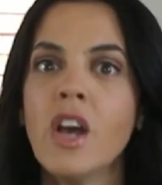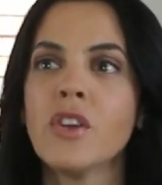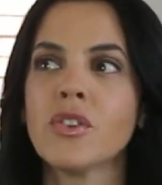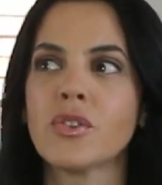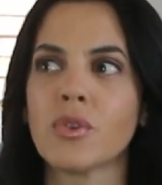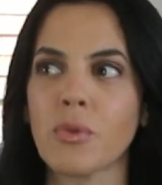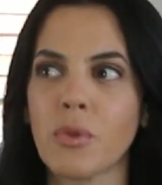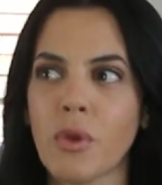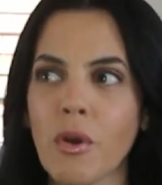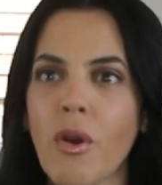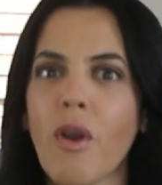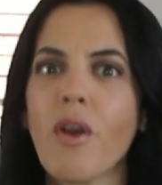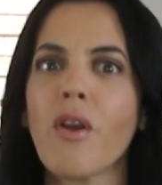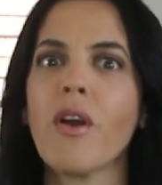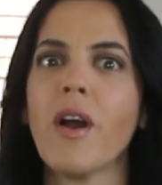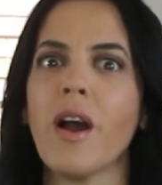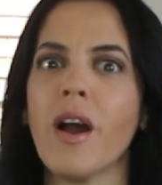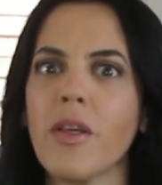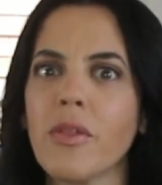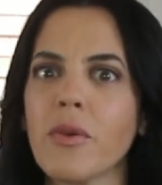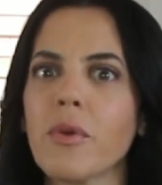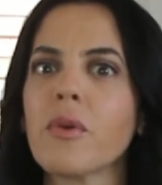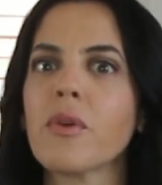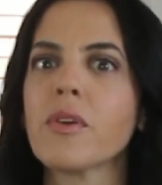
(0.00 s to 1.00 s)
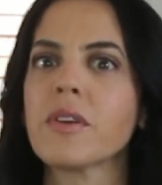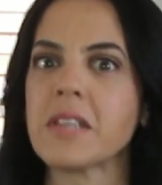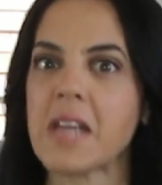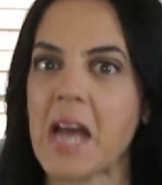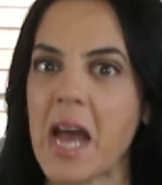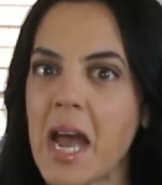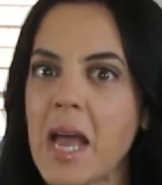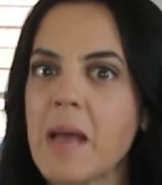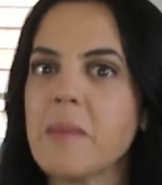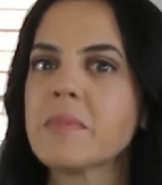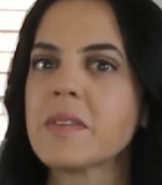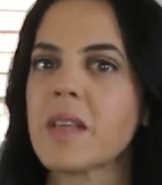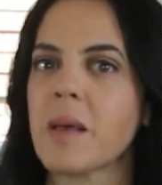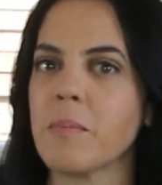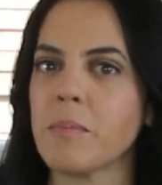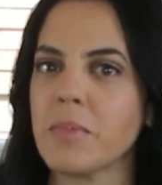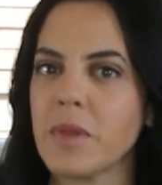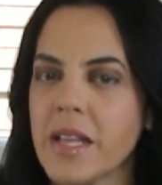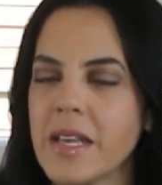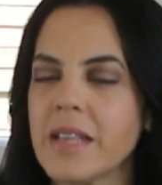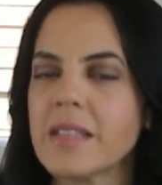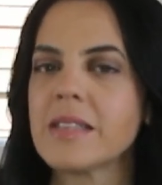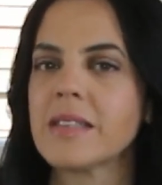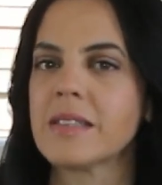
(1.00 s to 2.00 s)
So there are other times and
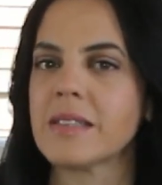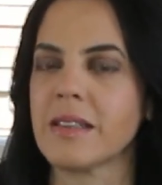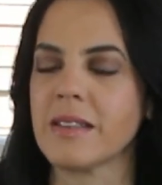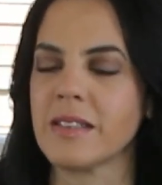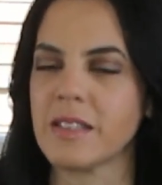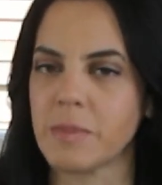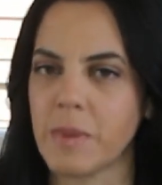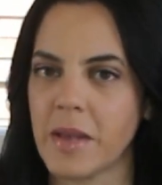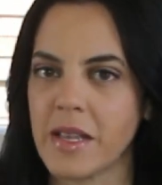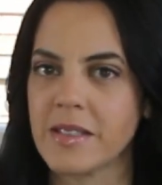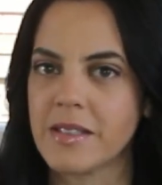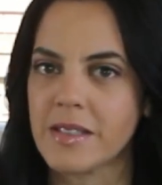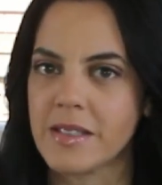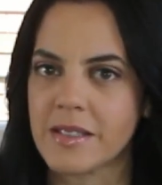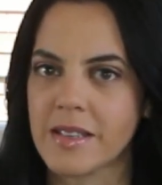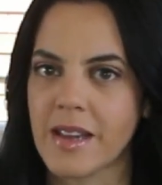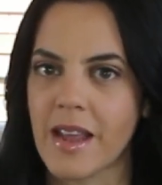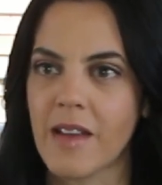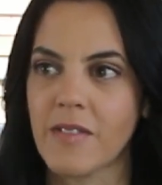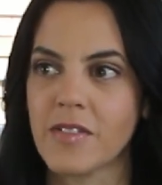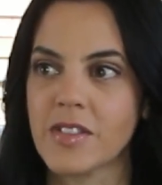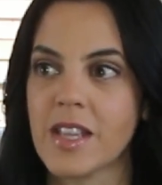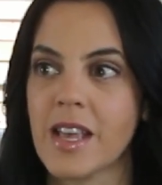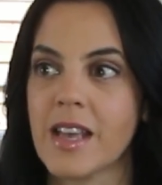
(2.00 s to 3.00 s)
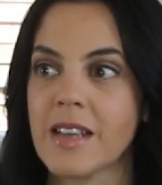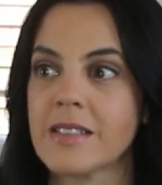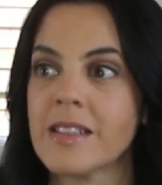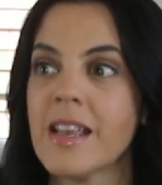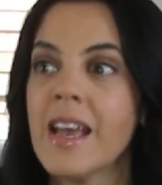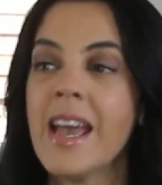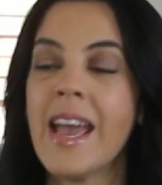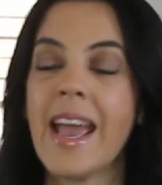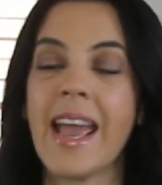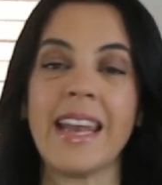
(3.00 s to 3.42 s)
places and spaces to have sex.